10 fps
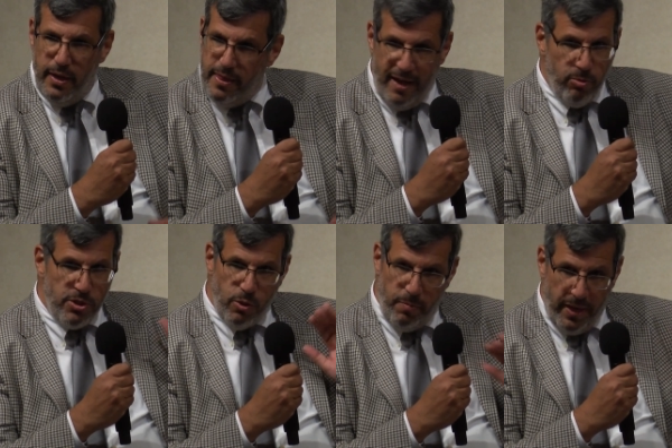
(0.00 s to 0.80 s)
And that was
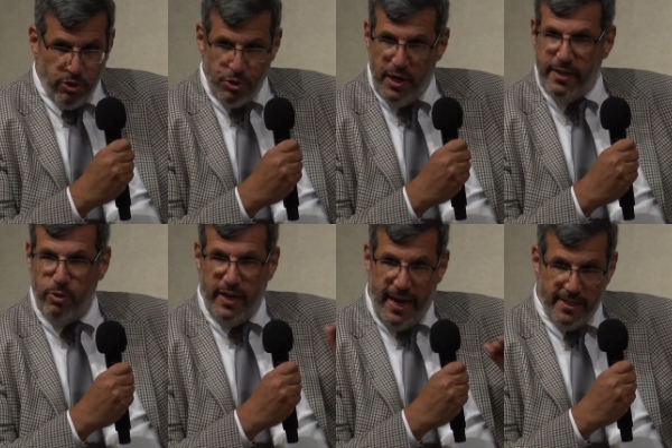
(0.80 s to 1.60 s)
sort of my
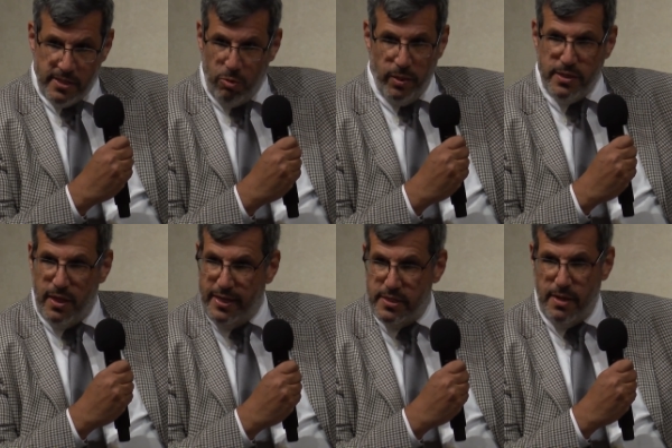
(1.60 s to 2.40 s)
trajectory. Hence, I went to
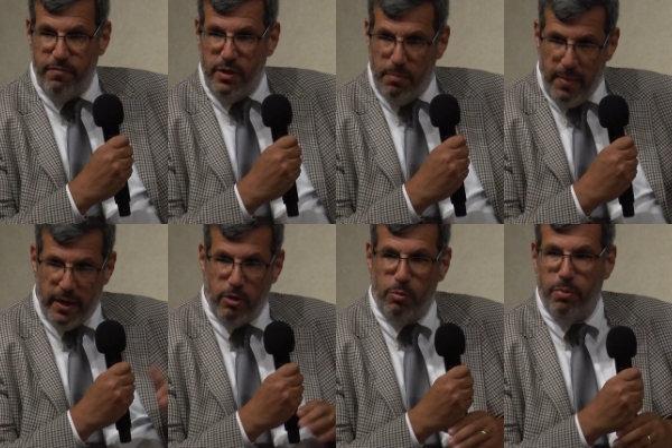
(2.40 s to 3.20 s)
that 7-year
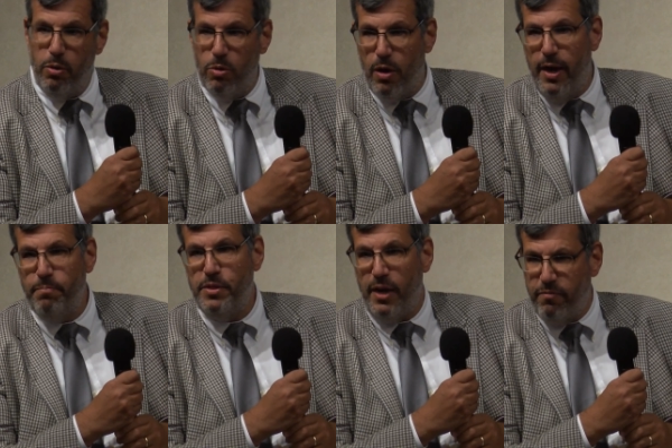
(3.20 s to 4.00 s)
medical
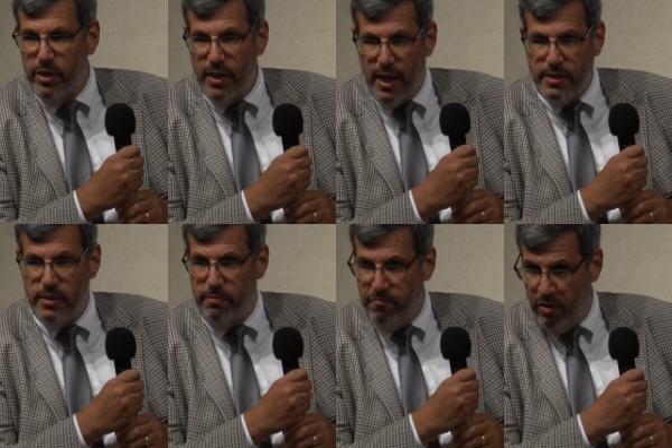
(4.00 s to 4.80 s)
program, did everything I
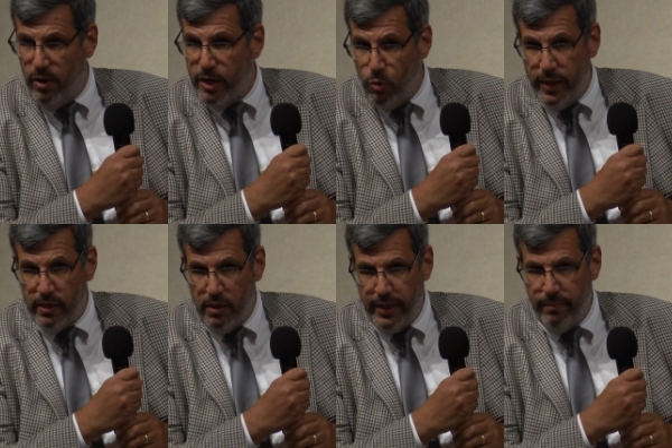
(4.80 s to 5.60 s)
did very
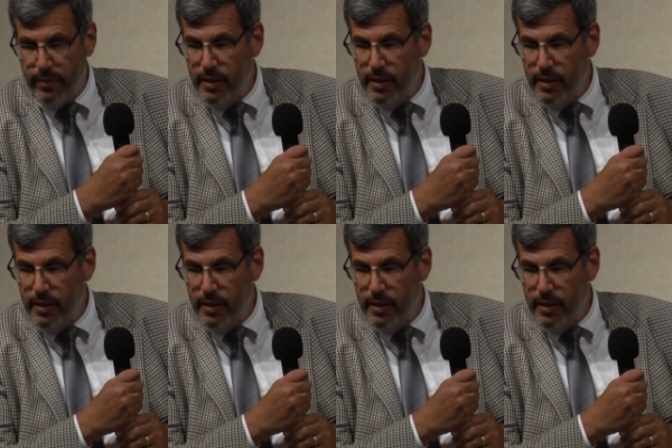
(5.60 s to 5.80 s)
quickly.